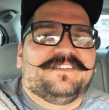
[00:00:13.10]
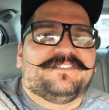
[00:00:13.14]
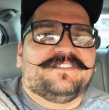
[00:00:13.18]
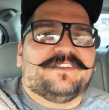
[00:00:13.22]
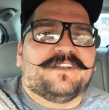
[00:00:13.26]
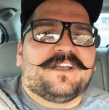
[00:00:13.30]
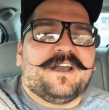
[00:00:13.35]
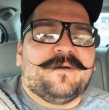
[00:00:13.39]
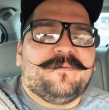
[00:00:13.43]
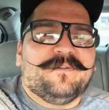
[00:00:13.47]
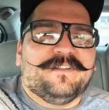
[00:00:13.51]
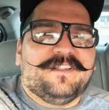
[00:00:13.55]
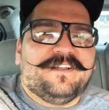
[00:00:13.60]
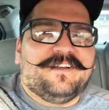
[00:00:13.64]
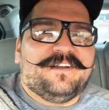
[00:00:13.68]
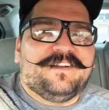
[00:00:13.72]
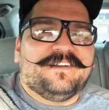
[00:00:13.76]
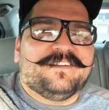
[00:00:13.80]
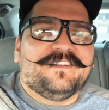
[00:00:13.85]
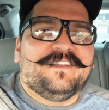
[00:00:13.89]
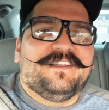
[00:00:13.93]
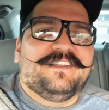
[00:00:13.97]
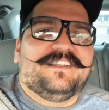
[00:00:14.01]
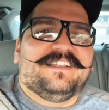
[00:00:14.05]
So come
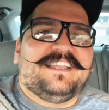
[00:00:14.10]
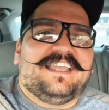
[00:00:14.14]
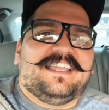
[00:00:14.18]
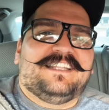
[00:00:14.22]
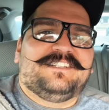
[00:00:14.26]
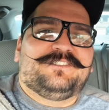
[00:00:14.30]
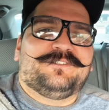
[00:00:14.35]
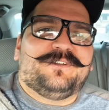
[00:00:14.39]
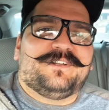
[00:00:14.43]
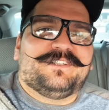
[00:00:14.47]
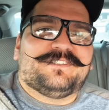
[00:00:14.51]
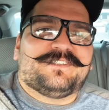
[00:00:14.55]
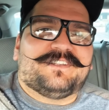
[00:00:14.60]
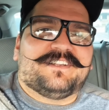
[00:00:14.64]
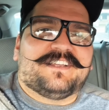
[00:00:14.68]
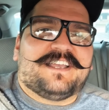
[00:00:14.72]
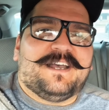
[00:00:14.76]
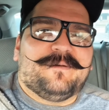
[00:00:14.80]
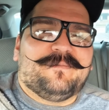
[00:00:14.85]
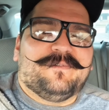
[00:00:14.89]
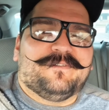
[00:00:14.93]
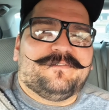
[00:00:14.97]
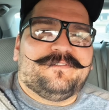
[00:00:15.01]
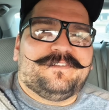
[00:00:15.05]
along and join us on a
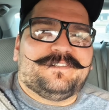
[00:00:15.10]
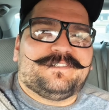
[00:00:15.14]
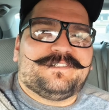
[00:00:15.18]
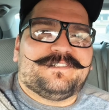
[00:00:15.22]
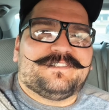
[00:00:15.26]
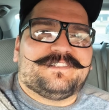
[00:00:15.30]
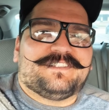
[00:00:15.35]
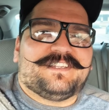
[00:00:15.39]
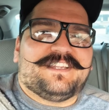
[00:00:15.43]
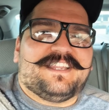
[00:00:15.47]
couple of ventures